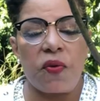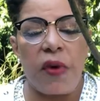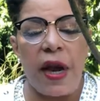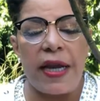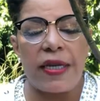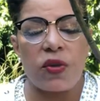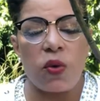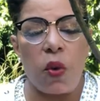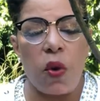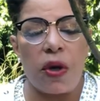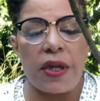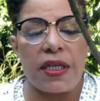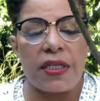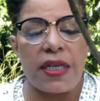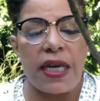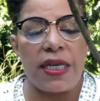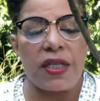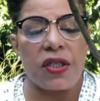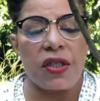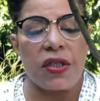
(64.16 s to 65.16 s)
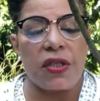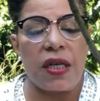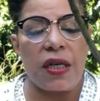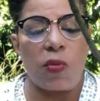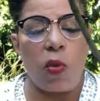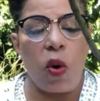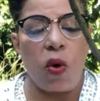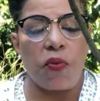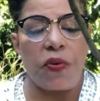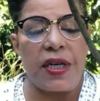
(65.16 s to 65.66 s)
rights organizations and
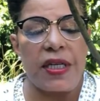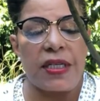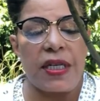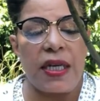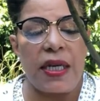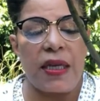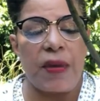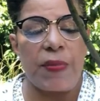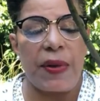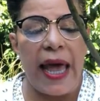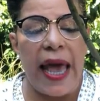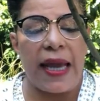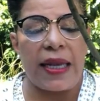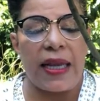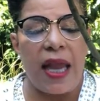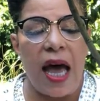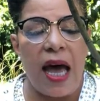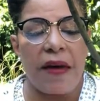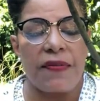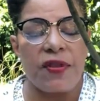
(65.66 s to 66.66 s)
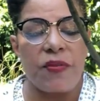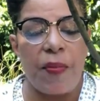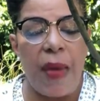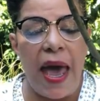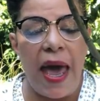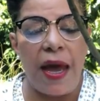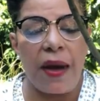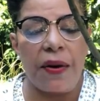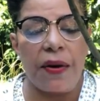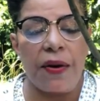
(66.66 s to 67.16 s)
more recently Black Lives
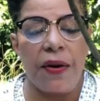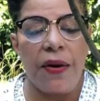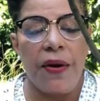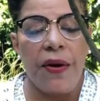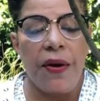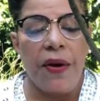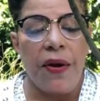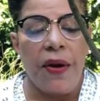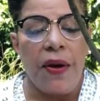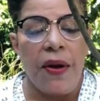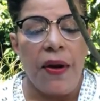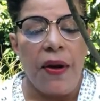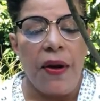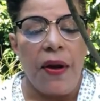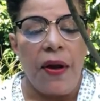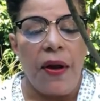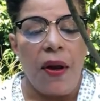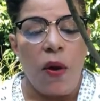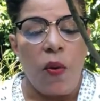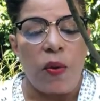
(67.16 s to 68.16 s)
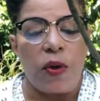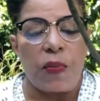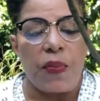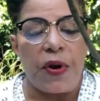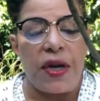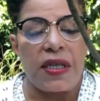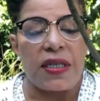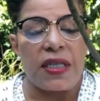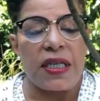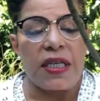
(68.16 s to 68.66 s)
Matter. When
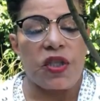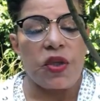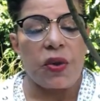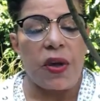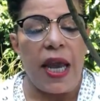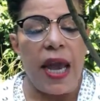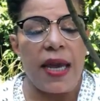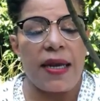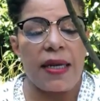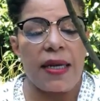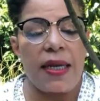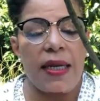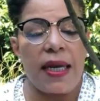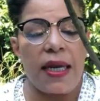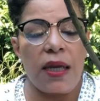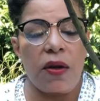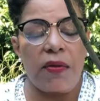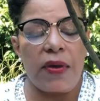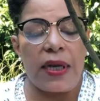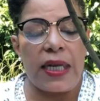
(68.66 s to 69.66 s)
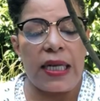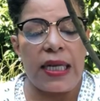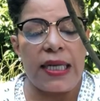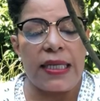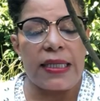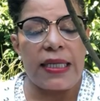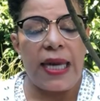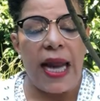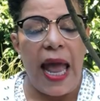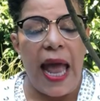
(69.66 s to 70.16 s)
presidential candidate Hillary
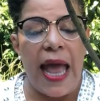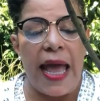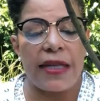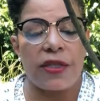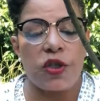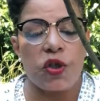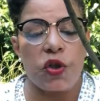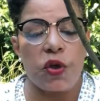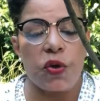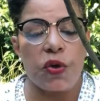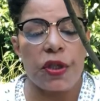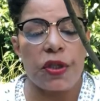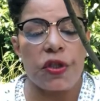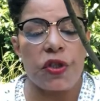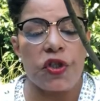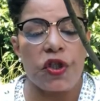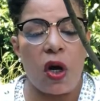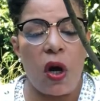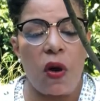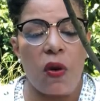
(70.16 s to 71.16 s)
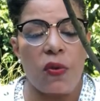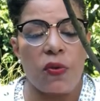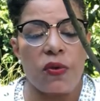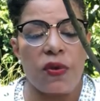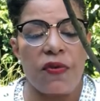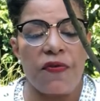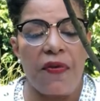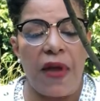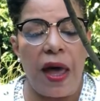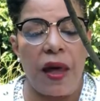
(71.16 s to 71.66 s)
Clinton asked Julius
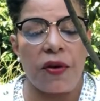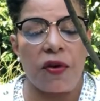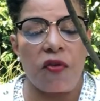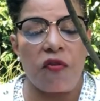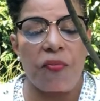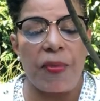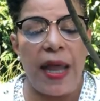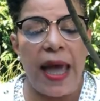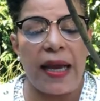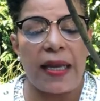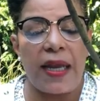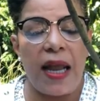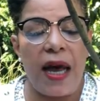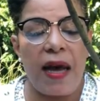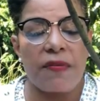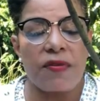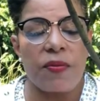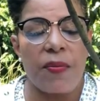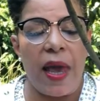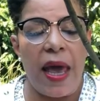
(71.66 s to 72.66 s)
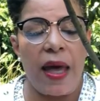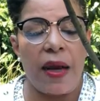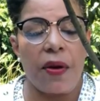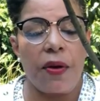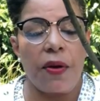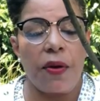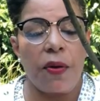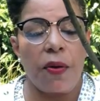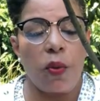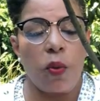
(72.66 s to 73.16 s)
Jones, founder of Black Lives Matter,
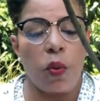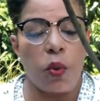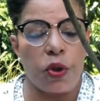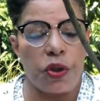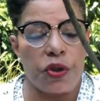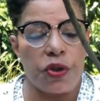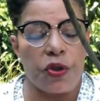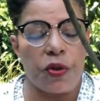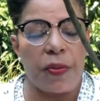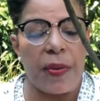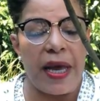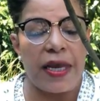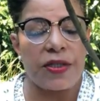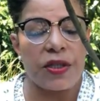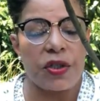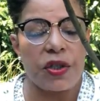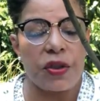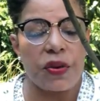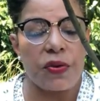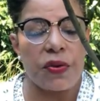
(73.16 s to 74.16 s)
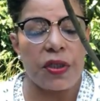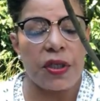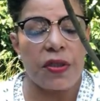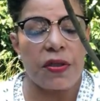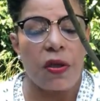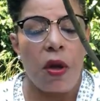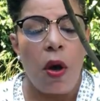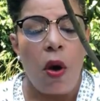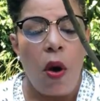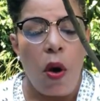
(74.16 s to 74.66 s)
Worcester, Massachusetts,
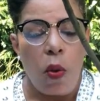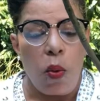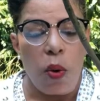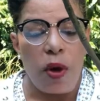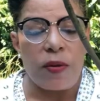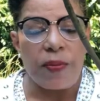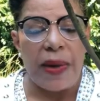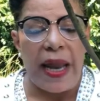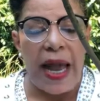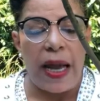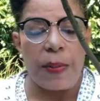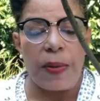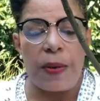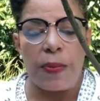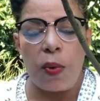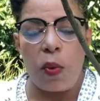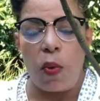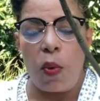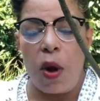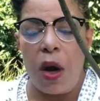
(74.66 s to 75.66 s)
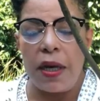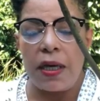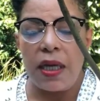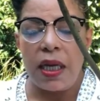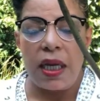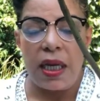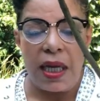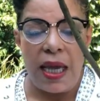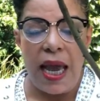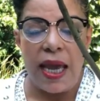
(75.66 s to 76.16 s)
what Black people want,
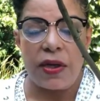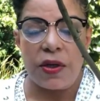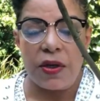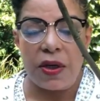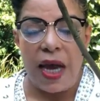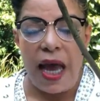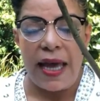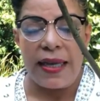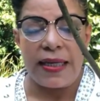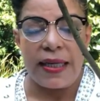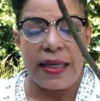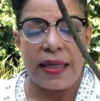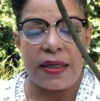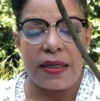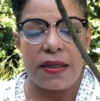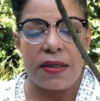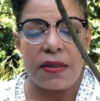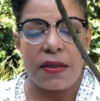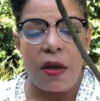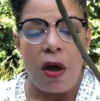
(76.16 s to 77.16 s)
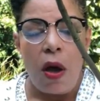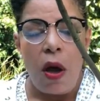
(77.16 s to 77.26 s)
he had good ideas.